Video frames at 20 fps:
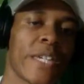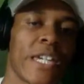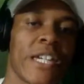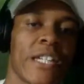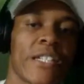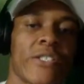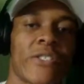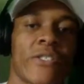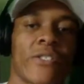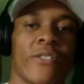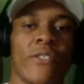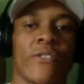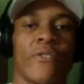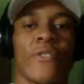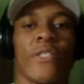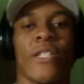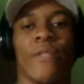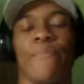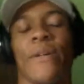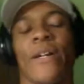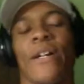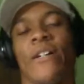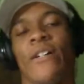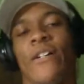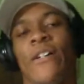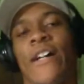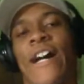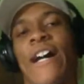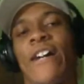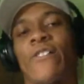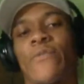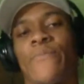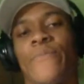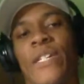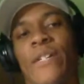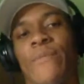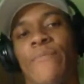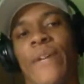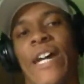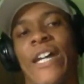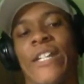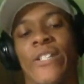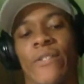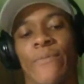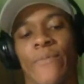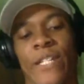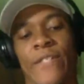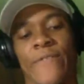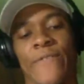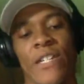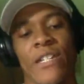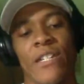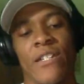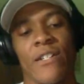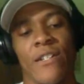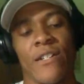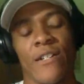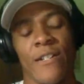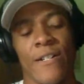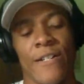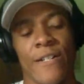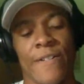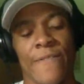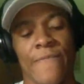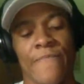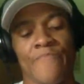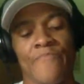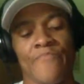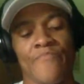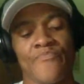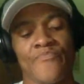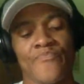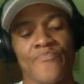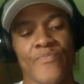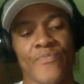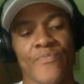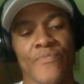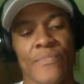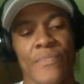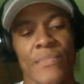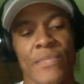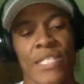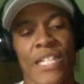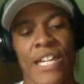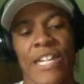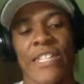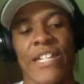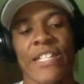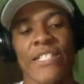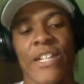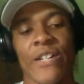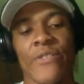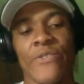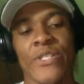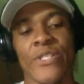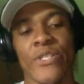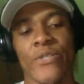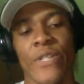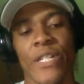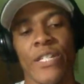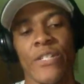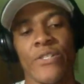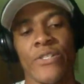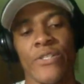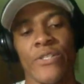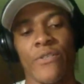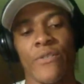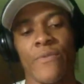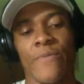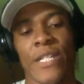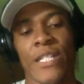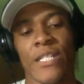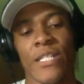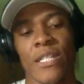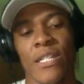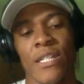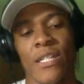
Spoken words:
It's literally alchemy and magic, man. um that's how these creators do it, man.